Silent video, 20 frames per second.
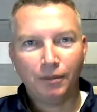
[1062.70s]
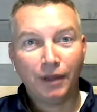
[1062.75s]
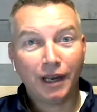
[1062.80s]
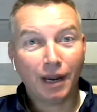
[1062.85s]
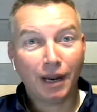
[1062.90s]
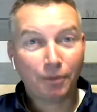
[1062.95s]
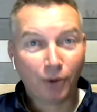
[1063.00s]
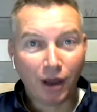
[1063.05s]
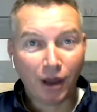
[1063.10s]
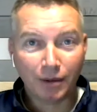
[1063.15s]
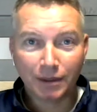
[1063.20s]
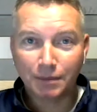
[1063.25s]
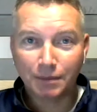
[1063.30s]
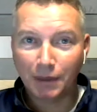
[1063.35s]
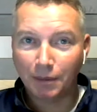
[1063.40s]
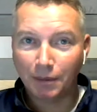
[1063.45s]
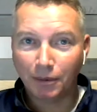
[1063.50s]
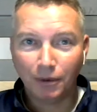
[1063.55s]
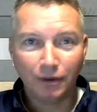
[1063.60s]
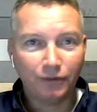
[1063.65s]
And I promise
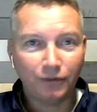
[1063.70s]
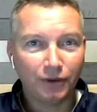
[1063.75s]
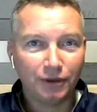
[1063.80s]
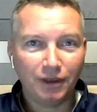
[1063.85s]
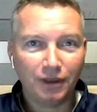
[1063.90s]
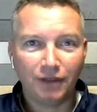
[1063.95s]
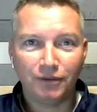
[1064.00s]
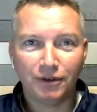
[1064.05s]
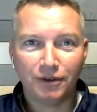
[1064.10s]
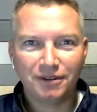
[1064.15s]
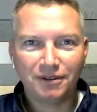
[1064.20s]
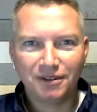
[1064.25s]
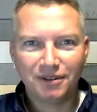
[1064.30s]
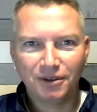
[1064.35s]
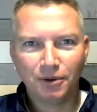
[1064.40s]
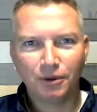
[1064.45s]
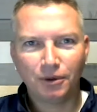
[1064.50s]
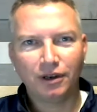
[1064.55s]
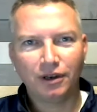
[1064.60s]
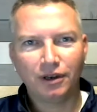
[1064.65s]
people, if you do
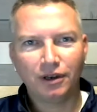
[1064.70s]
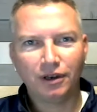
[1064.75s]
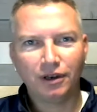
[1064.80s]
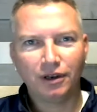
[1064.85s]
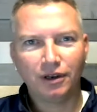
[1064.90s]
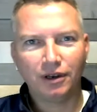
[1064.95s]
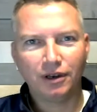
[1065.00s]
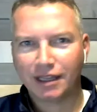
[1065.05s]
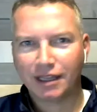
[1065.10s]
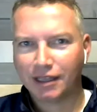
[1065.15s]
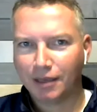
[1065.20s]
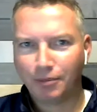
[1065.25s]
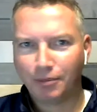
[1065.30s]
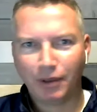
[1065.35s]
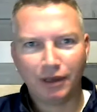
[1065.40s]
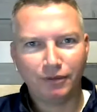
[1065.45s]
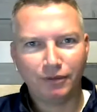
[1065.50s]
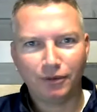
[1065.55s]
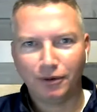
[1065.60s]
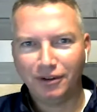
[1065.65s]
an interview, it's not that
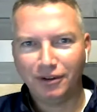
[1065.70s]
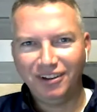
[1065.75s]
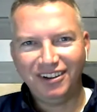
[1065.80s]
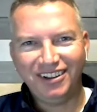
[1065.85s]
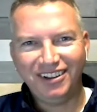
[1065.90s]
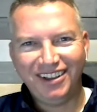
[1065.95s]
painful.